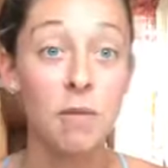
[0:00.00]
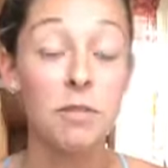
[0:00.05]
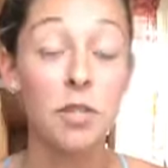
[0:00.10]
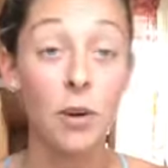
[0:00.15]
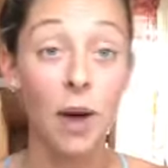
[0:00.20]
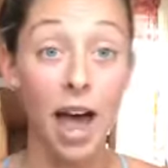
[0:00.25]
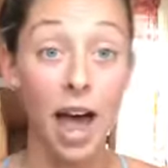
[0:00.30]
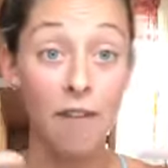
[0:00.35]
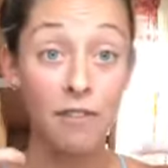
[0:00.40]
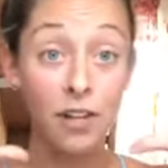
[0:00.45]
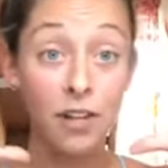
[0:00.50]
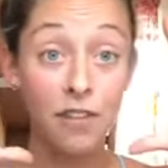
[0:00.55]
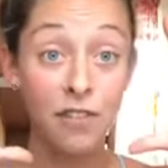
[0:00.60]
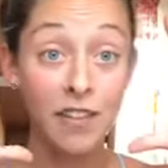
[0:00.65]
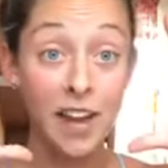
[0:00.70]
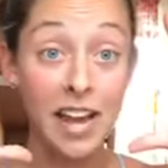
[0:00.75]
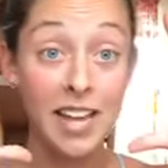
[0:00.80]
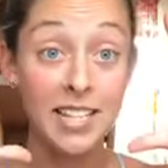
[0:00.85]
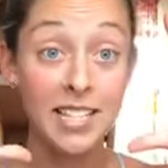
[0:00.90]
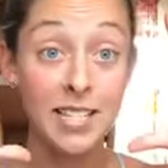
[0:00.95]
So have your
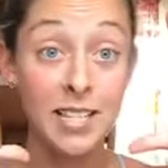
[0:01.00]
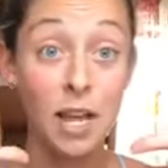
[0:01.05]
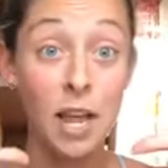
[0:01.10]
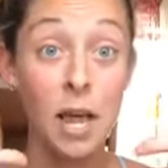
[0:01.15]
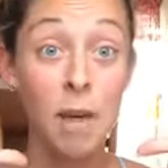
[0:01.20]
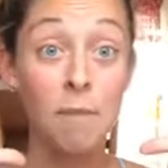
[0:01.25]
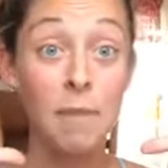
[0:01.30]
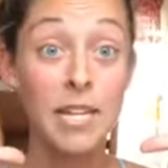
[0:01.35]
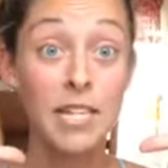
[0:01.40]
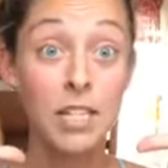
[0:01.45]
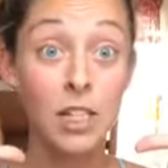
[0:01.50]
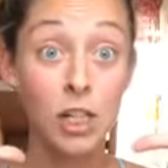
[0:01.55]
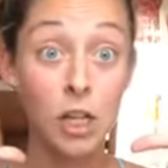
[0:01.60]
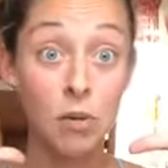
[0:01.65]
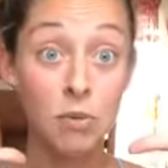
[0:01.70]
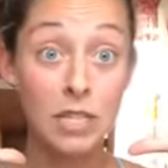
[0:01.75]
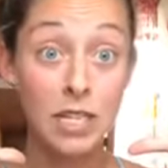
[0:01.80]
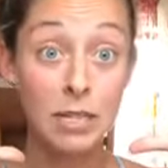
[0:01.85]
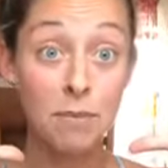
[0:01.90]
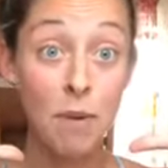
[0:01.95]
face be as
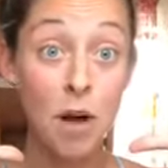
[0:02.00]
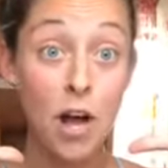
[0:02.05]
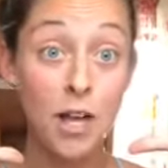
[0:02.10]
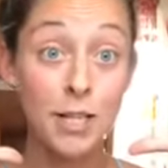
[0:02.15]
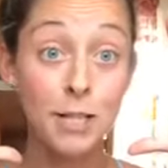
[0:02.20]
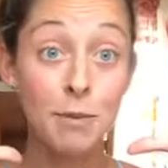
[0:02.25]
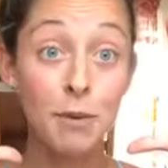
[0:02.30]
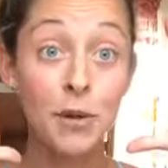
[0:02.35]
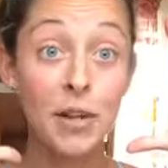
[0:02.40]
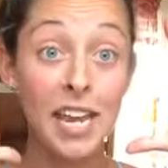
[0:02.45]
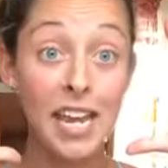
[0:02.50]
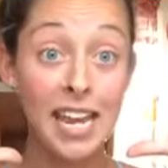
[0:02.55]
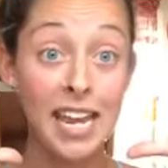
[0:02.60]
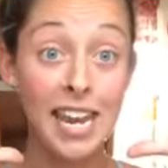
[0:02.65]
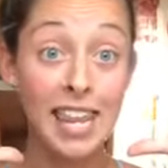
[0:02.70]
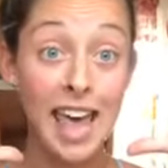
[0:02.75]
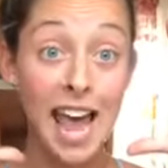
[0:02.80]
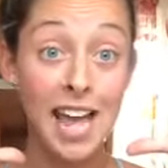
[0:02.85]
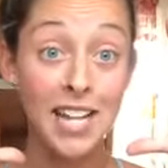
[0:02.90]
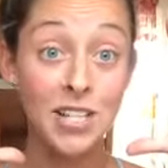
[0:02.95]
close as possible
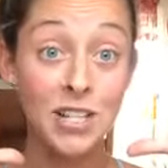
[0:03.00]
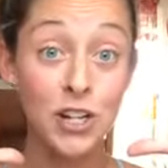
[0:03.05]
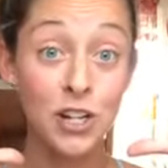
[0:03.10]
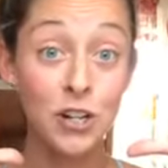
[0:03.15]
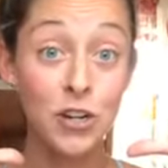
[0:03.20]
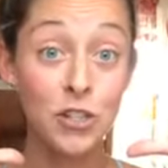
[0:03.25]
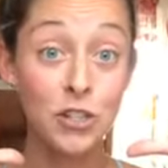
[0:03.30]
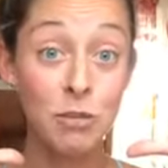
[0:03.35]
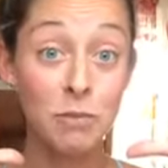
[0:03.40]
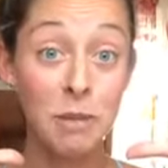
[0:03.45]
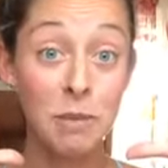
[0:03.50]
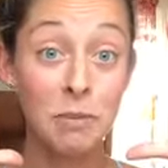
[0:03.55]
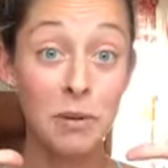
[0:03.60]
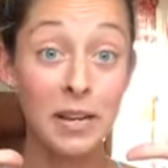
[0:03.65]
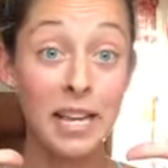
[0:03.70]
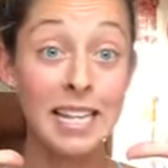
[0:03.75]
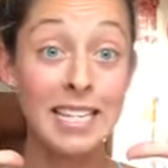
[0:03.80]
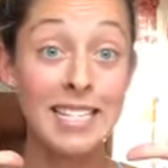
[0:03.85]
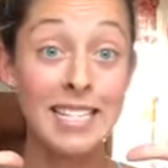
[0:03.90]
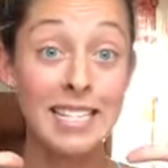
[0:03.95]
in that circle so people
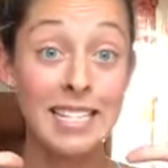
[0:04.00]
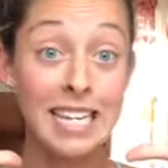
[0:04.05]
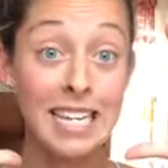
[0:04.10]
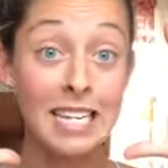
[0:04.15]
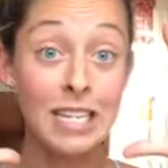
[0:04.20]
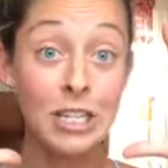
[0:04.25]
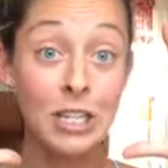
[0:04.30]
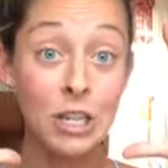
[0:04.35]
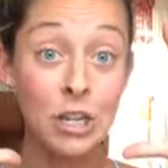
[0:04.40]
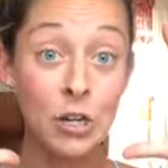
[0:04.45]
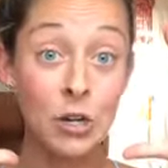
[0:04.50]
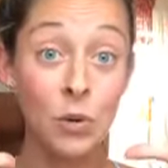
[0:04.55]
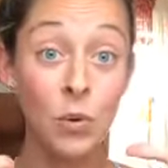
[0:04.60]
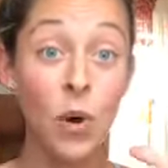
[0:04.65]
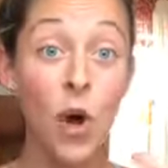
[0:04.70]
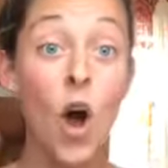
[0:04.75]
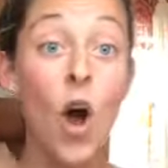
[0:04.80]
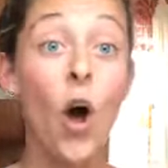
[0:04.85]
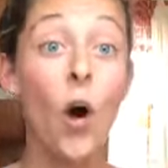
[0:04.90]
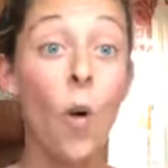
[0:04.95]
can see
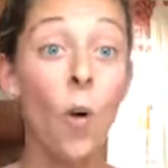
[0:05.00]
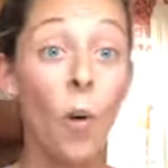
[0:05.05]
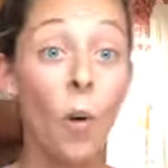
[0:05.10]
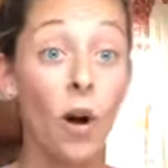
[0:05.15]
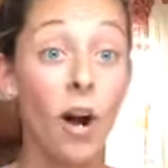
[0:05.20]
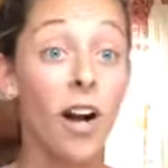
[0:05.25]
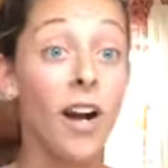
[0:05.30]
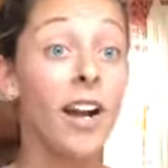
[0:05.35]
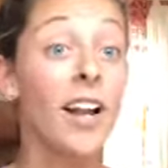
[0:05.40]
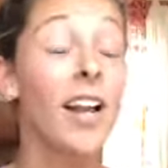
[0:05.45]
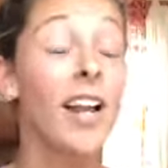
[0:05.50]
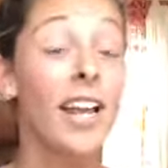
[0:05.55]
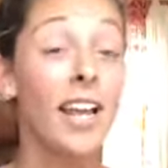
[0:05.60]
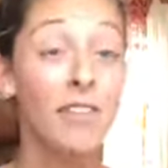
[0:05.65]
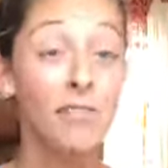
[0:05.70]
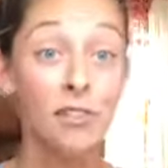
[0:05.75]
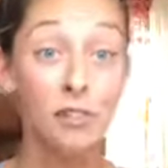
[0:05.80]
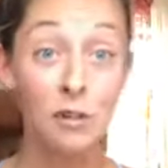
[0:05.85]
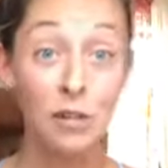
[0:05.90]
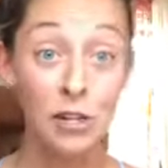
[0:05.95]
you. Or
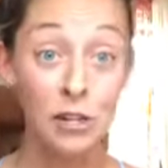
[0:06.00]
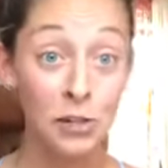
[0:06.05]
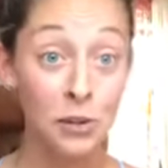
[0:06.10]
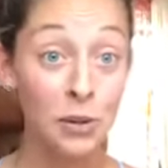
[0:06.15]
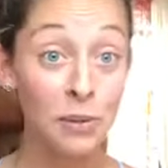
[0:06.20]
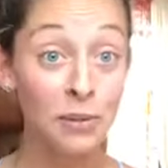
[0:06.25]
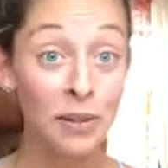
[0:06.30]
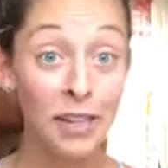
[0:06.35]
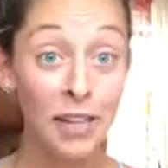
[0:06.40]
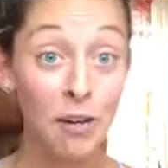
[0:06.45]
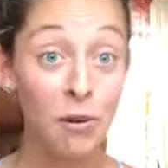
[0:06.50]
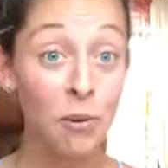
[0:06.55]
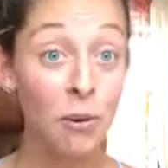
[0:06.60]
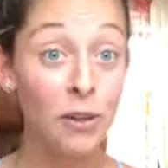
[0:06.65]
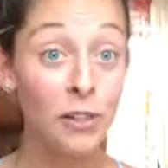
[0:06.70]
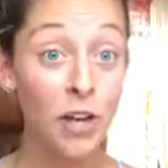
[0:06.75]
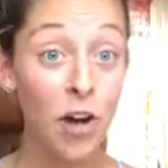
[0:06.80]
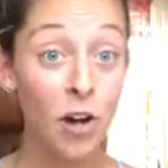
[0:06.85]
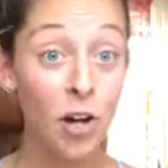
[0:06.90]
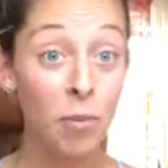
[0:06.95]
if you can do a really
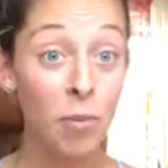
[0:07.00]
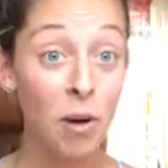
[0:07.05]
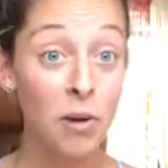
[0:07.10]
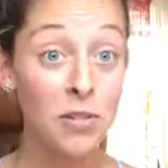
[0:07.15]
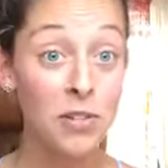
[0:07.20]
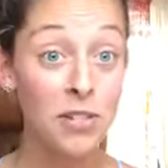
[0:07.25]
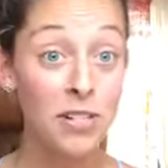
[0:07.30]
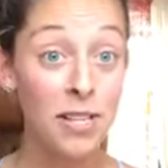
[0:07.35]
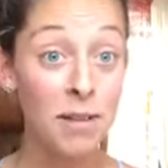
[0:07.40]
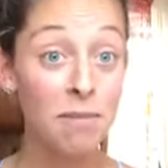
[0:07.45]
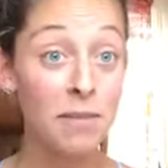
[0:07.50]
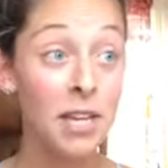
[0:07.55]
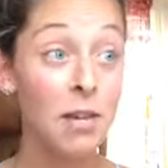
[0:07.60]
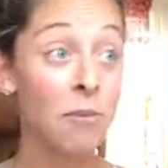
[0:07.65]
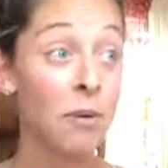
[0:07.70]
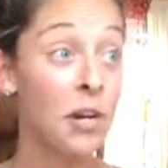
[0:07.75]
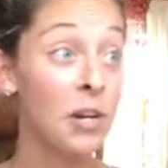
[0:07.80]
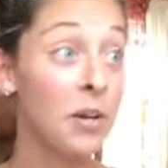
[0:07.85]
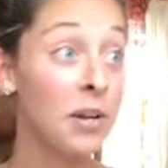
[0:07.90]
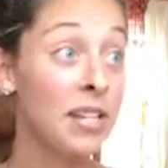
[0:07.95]
cool yoga pose or
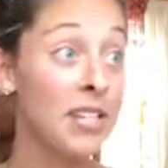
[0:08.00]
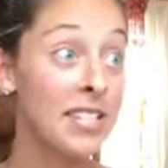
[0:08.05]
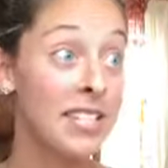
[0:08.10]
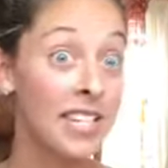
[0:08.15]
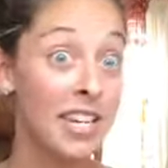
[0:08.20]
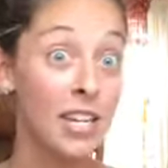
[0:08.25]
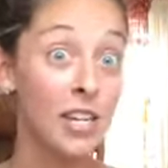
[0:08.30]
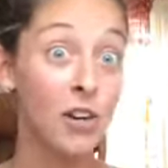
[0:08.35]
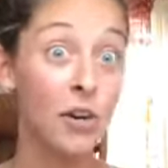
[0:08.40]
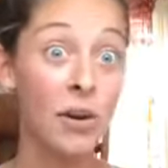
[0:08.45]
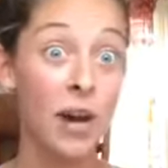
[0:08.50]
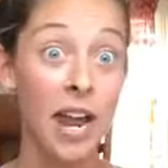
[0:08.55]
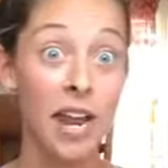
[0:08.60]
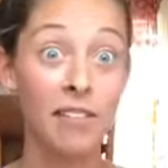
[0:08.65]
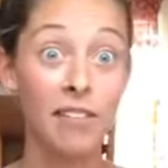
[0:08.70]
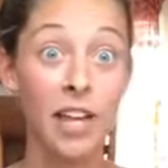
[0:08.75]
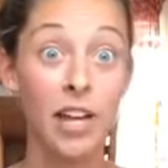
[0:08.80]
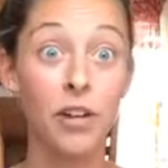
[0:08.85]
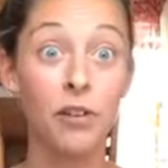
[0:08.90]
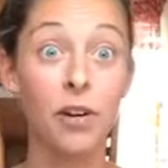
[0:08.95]
something where you can see, kind
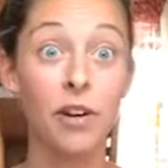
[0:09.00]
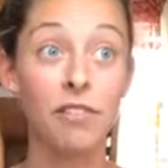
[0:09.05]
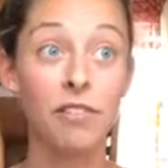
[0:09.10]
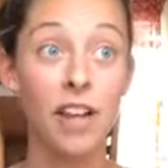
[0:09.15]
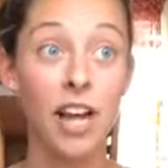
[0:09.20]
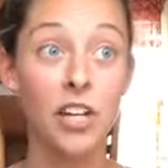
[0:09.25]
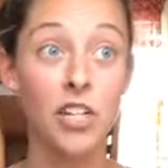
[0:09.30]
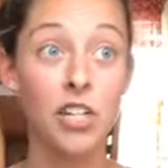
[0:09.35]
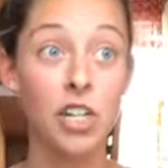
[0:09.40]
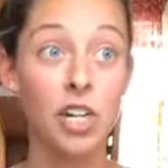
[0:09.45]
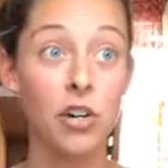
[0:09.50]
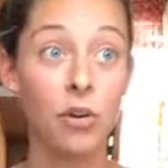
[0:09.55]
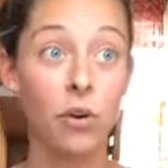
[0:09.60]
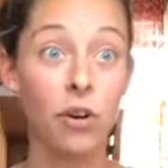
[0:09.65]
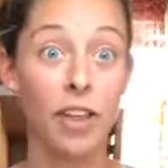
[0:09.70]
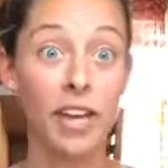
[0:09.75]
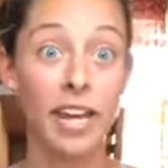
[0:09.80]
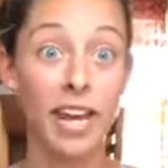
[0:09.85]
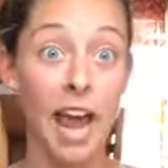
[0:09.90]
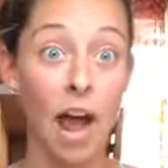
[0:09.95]
of like a reflection
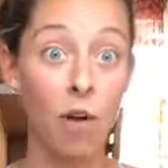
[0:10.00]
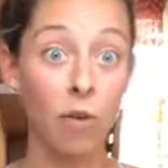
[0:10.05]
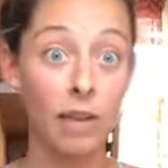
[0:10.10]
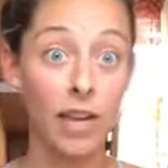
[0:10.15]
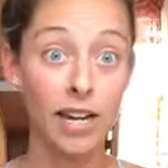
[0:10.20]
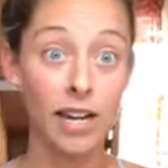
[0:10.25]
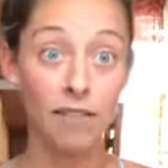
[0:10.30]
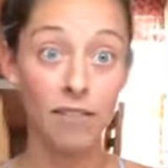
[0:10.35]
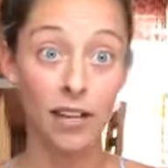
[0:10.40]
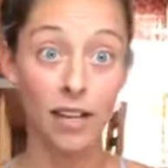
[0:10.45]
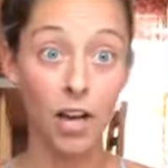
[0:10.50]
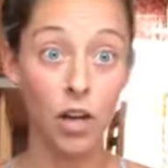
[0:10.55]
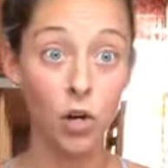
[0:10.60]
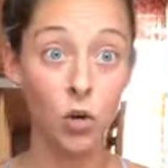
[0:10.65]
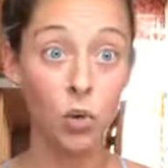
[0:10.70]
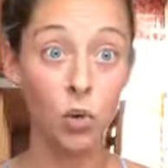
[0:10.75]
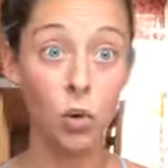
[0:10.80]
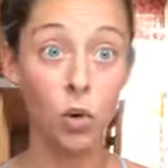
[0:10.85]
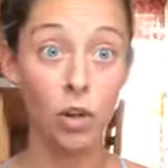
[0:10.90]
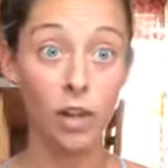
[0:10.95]
or like an outline of like a
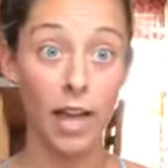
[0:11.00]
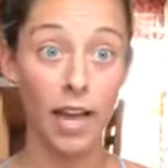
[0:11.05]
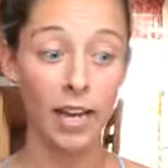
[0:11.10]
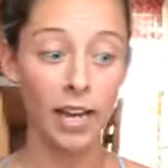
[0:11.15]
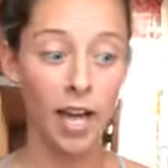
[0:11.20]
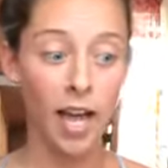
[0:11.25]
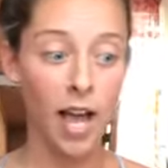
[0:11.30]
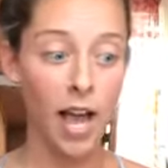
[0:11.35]
cool like